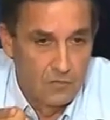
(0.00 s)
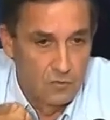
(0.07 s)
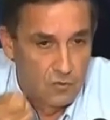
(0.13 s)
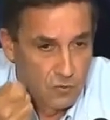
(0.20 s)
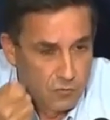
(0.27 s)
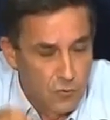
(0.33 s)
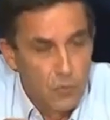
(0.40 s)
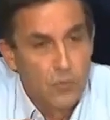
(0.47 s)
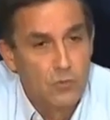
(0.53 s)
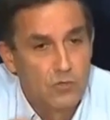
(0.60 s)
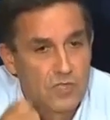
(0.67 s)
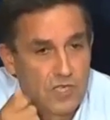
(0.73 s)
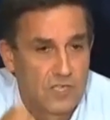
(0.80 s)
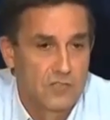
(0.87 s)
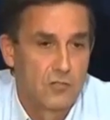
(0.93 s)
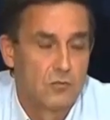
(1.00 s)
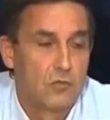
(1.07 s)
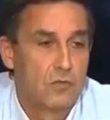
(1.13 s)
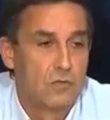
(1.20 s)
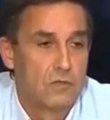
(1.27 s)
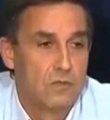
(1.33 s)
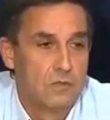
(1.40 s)
true
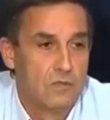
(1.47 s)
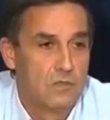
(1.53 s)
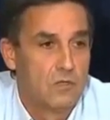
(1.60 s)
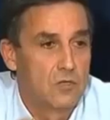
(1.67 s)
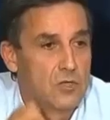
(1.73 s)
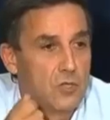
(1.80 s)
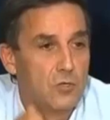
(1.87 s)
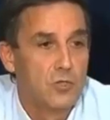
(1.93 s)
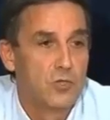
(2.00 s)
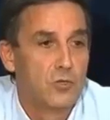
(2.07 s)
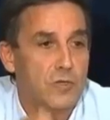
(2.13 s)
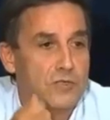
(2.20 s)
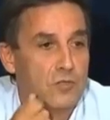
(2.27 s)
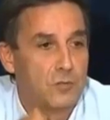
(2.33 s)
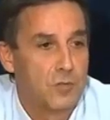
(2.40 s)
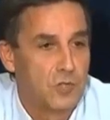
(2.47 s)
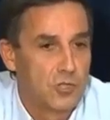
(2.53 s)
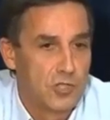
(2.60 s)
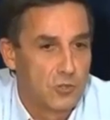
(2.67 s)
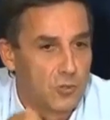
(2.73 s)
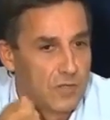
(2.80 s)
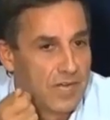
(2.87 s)
cultural or social
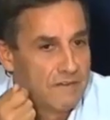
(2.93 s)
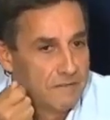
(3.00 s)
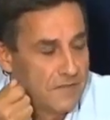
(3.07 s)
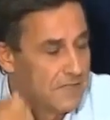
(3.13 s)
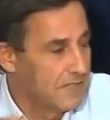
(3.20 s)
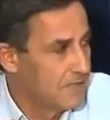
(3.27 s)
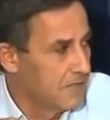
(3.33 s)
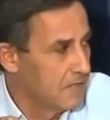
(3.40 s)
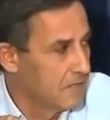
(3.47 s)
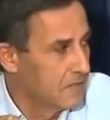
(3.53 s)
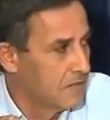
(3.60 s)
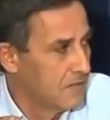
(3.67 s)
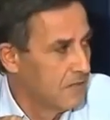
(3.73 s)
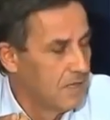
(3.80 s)
anthropological affinities.